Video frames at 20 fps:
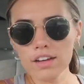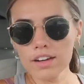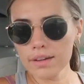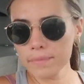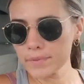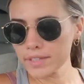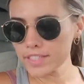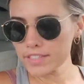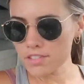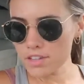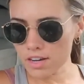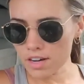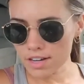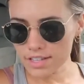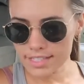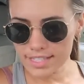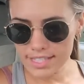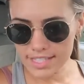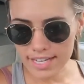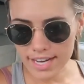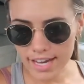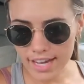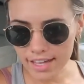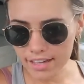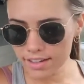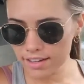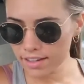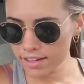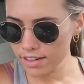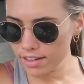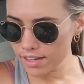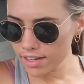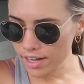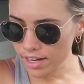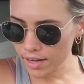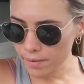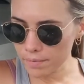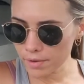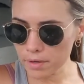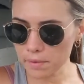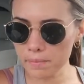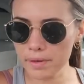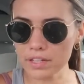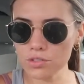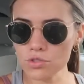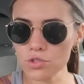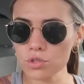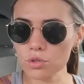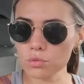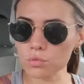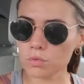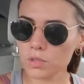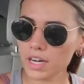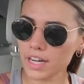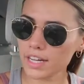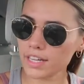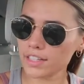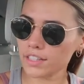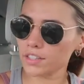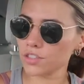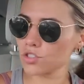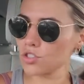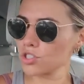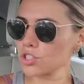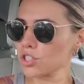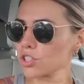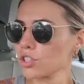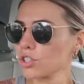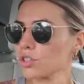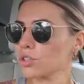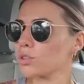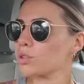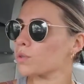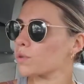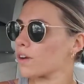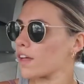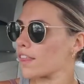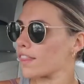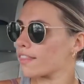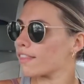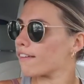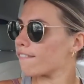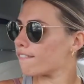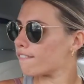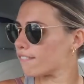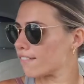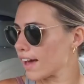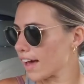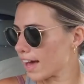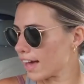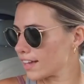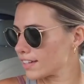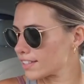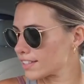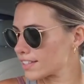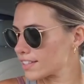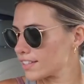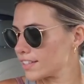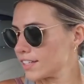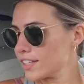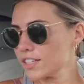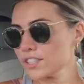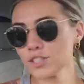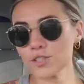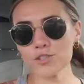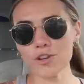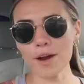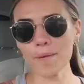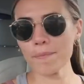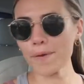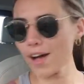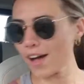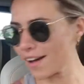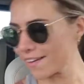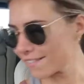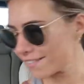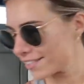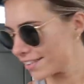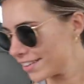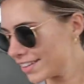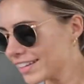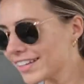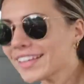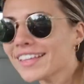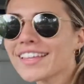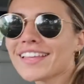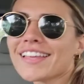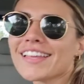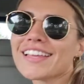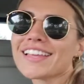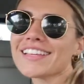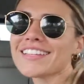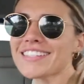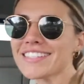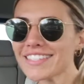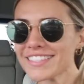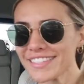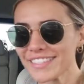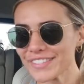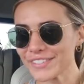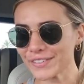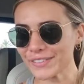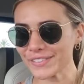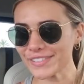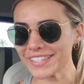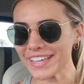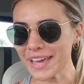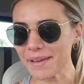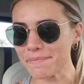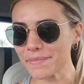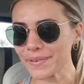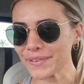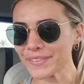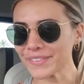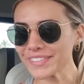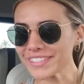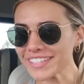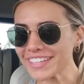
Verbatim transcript: I'm exhausted. Um, I'm about to run to the vet to drop off stool samples.